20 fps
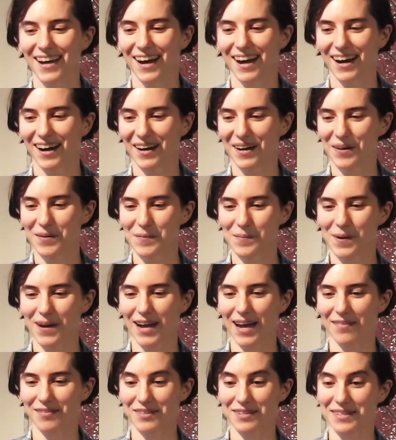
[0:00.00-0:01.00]
Um, I
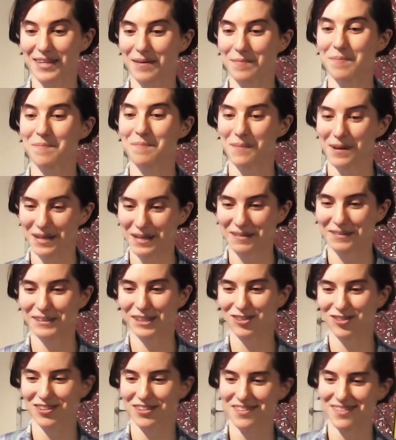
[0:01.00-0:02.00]
have to skip many
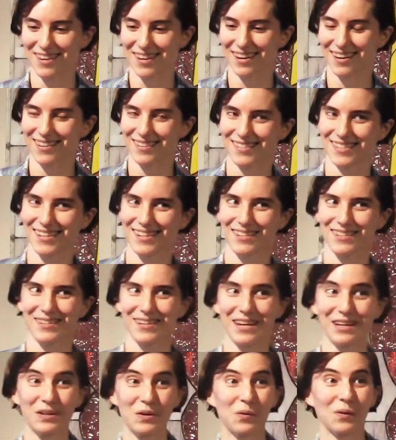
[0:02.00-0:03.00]
religions and in,
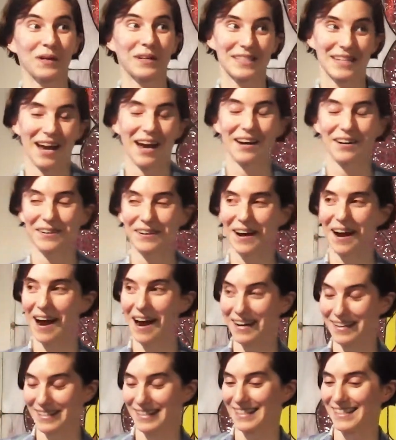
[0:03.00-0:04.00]
ignore entire
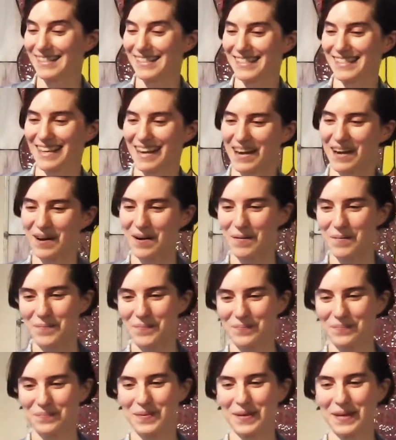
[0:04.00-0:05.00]
continents um,
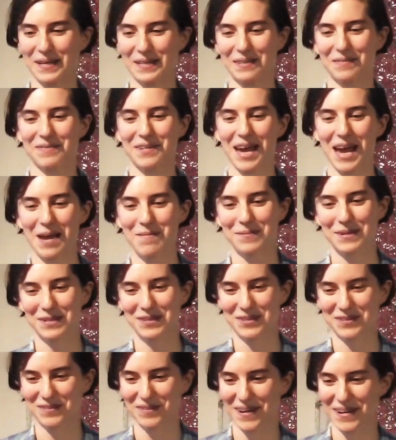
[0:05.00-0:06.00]
because of time
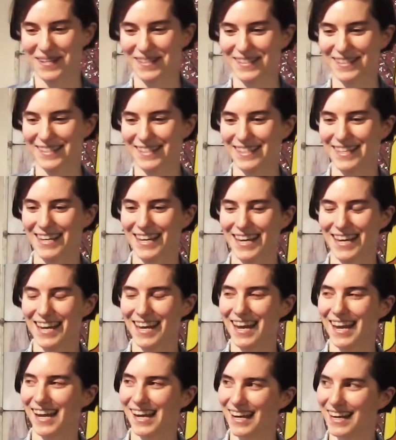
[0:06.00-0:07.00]
constraints.
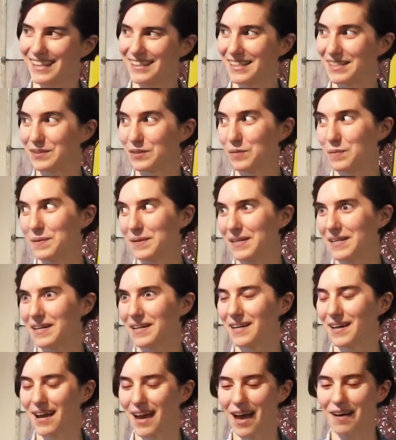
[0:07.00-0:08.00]
And this will be a,
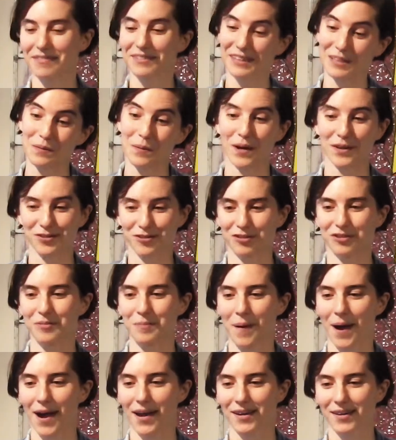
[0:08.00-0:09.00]
a heavily Western
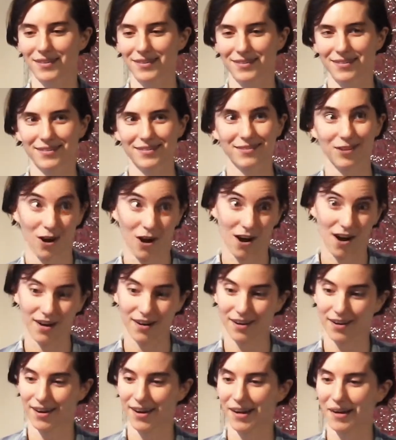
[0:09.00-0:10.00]
bias talk,
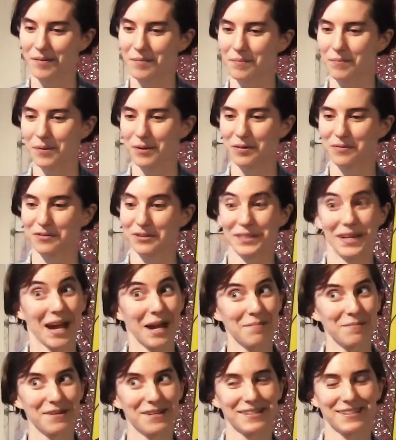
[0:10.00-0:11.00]
um, both for
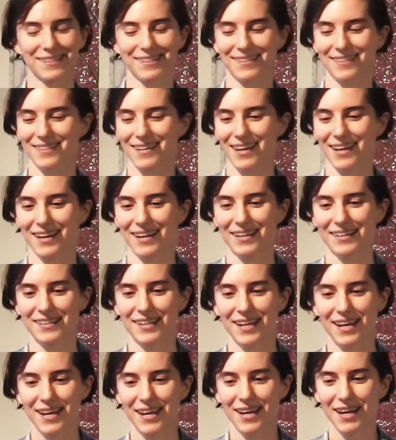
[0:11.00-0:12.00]
time reasons and
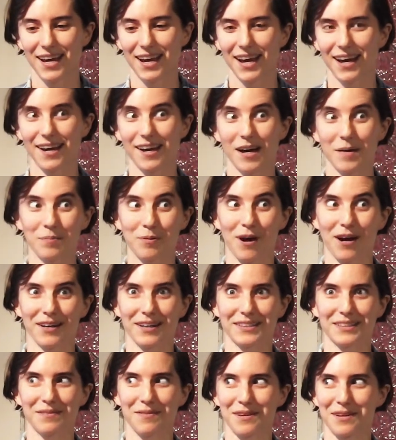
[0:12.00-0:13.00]
a
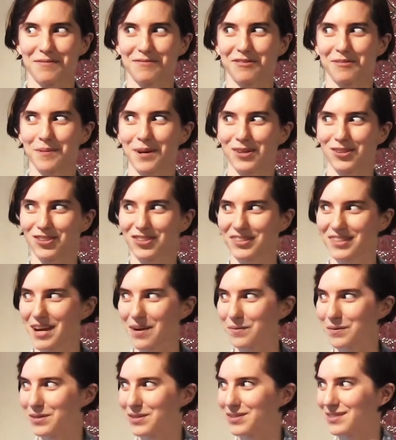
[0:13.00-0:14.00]
product of the information
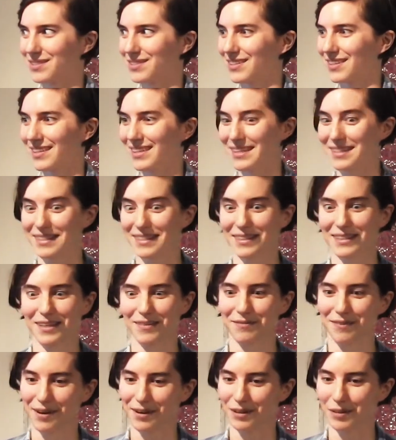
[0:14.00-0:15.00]
that was easily
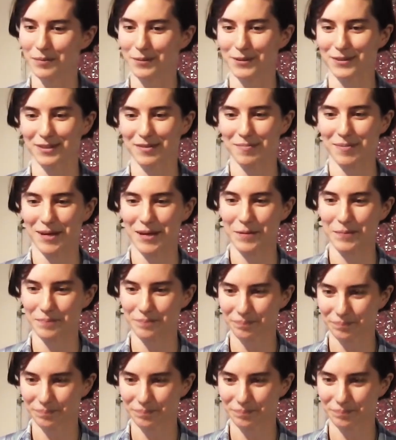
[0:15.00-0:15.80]
available to me.